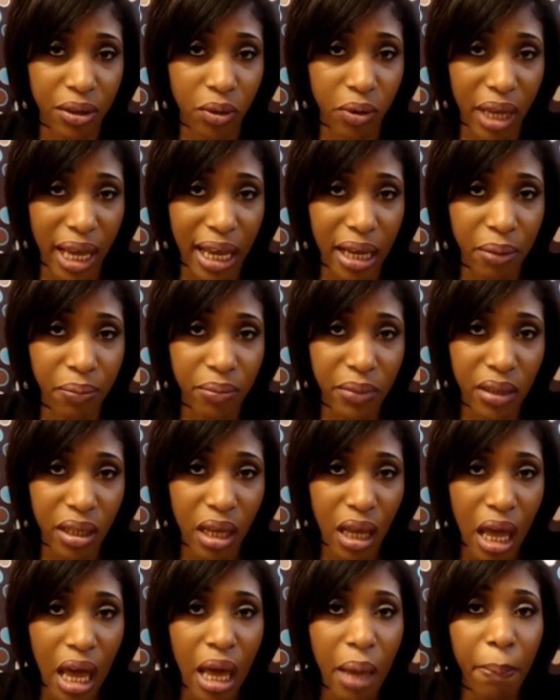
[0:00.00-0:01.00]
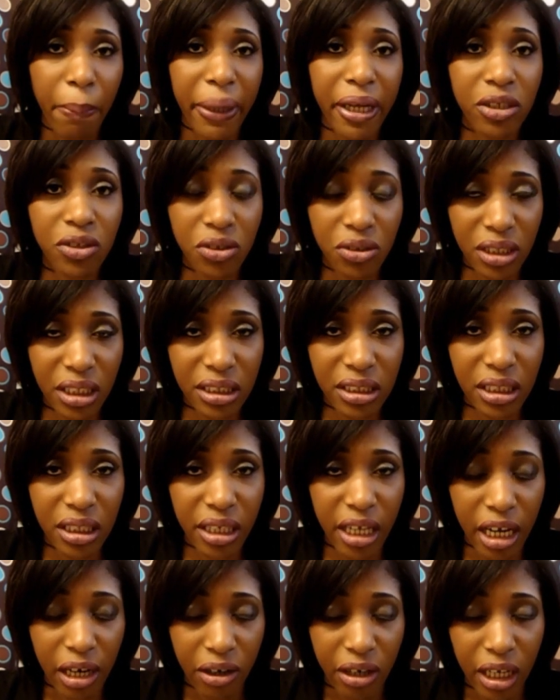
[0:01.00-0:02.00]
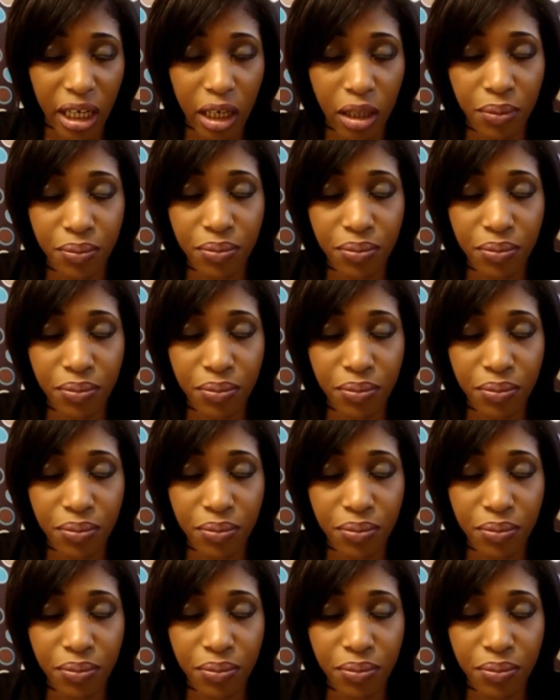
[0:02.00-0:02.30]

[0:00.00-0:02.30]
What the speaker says: okay? Picture this scenario.